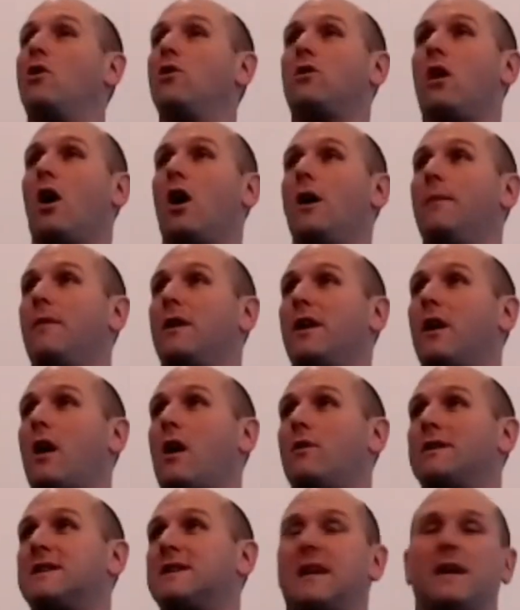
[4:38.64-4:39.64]
good guy, but I'd
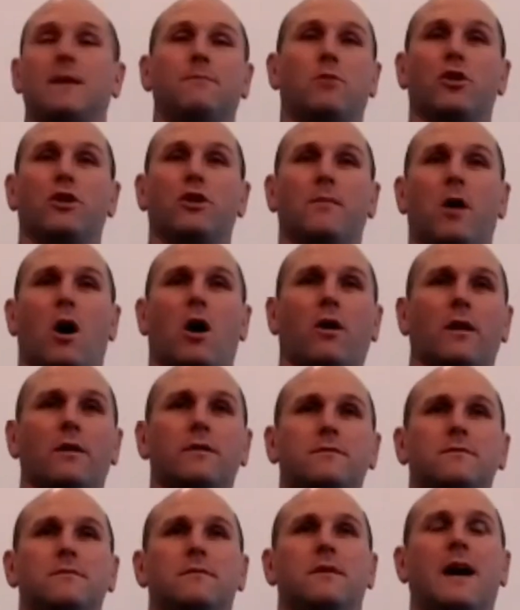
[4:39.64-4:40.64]
only see you Monday morning.
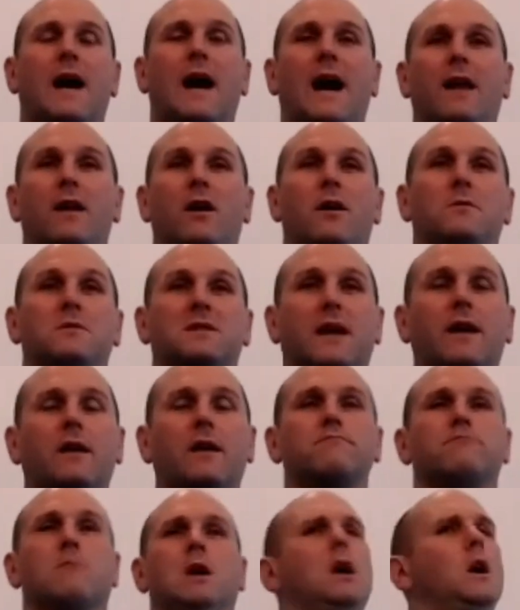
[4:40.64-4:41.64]
And I was
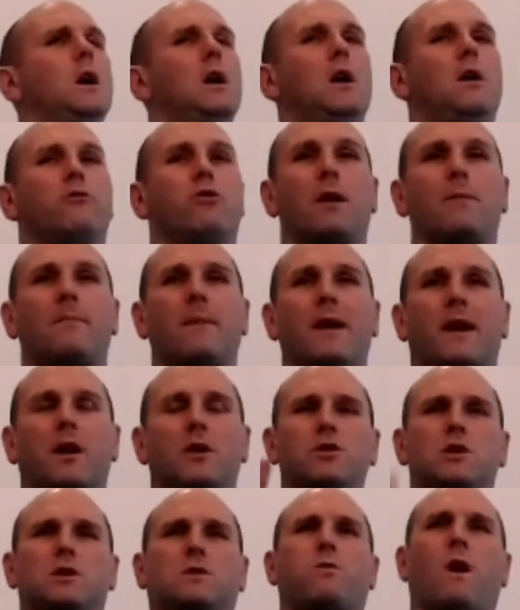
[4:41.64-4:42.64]
like, right, Mick, I
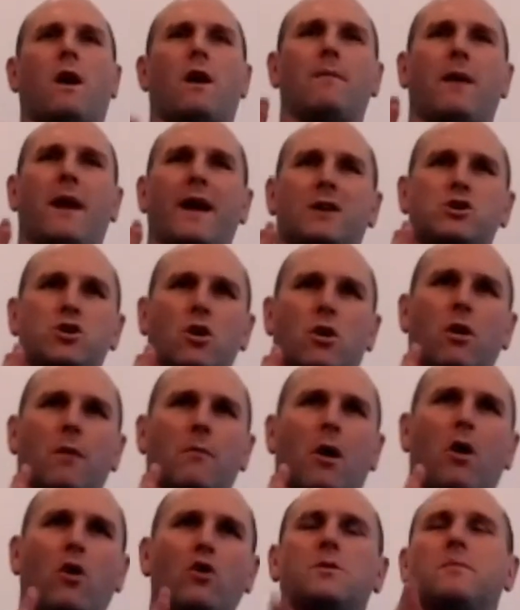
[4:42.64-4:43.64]
just want to make sure I'm
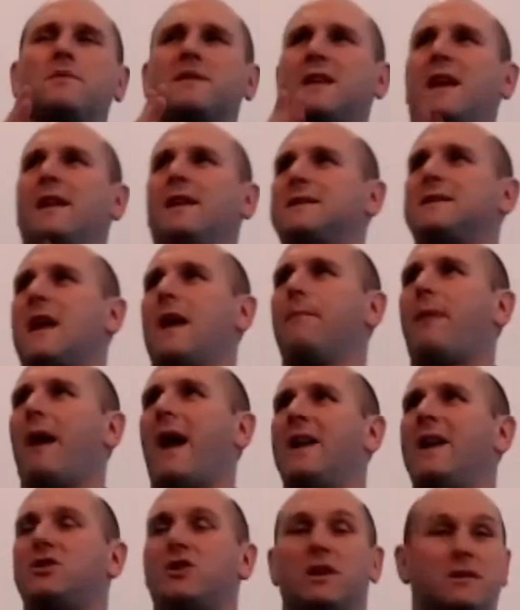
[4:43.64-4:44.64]
100% on the same
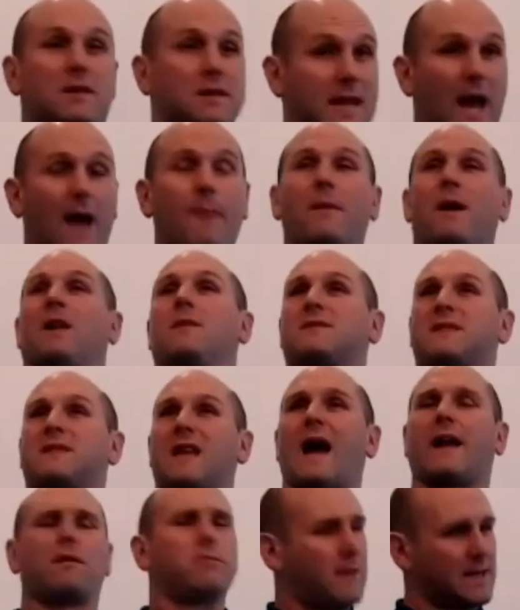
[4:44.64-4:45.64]
page. Does that mean I'm
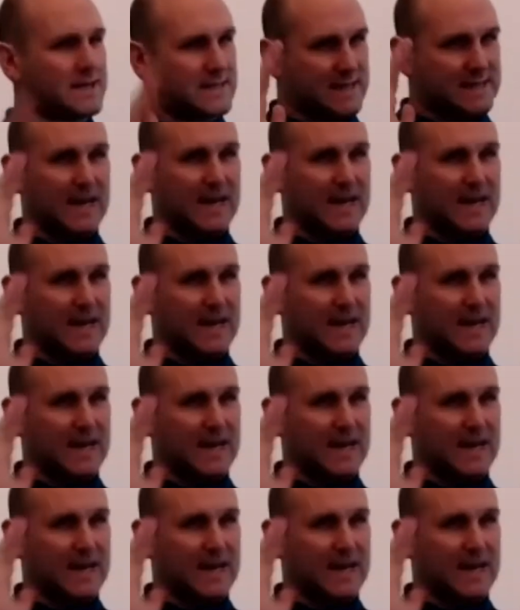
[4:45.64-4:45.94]
sacked? That's